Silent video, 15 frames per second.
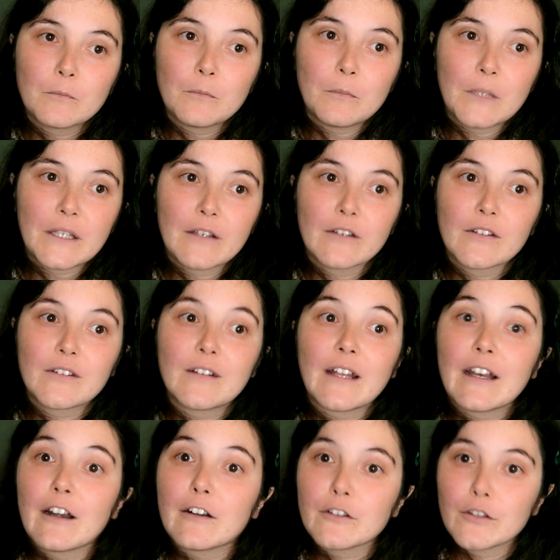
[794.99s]
because
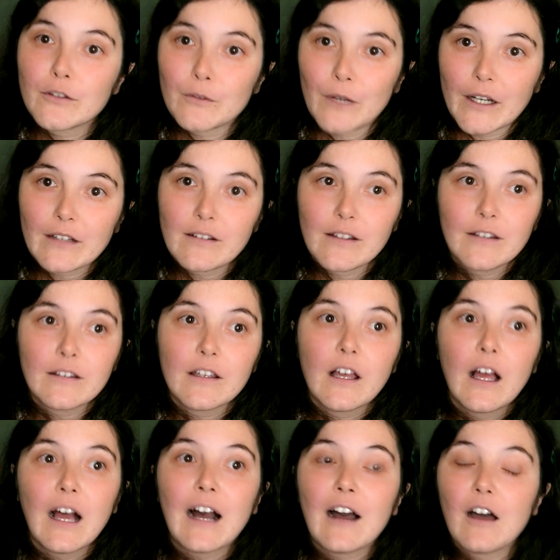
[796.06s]
they are distracting,
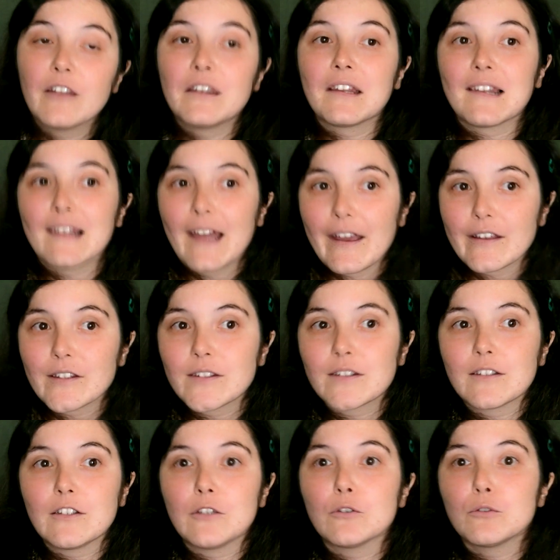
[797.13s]

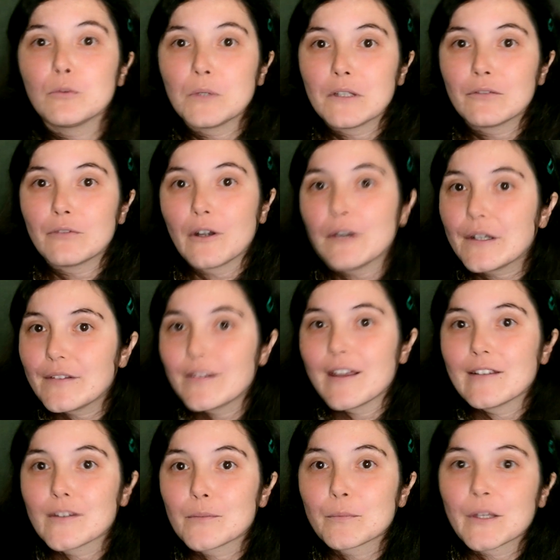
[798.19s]
unless you're doing a very
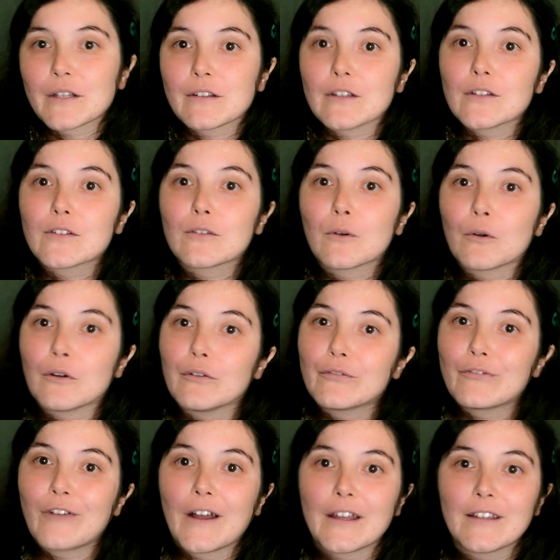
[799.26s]
intense playlist or a
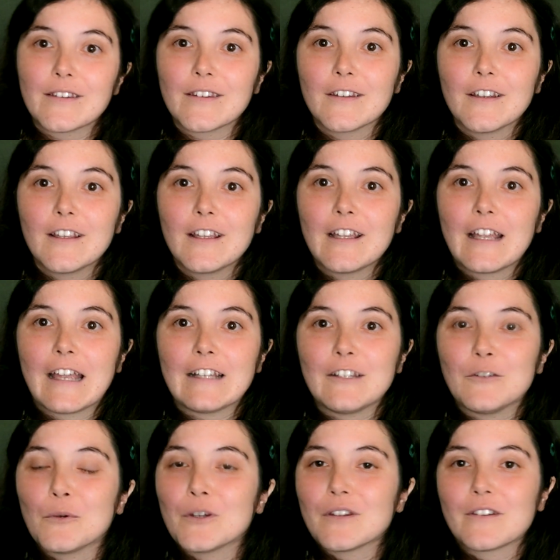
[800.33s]
fight and
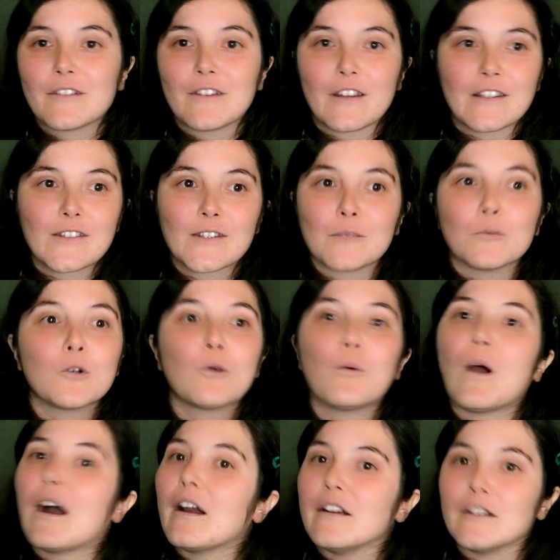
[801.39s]
you want like some
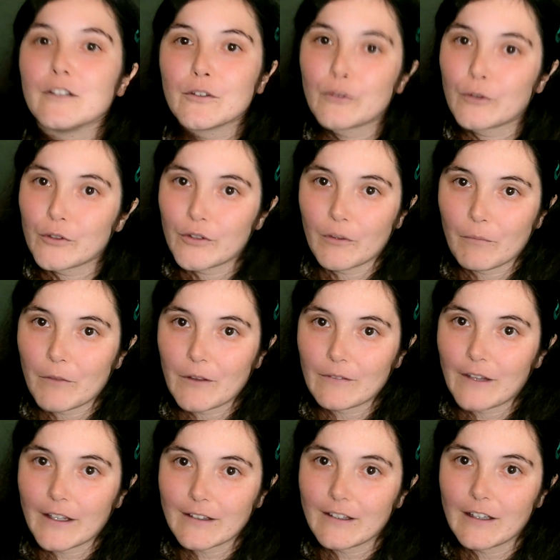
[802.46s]
choirs or something
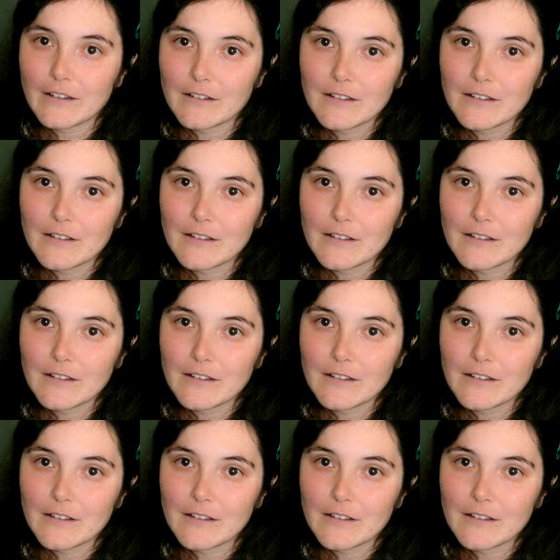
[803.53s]
like that.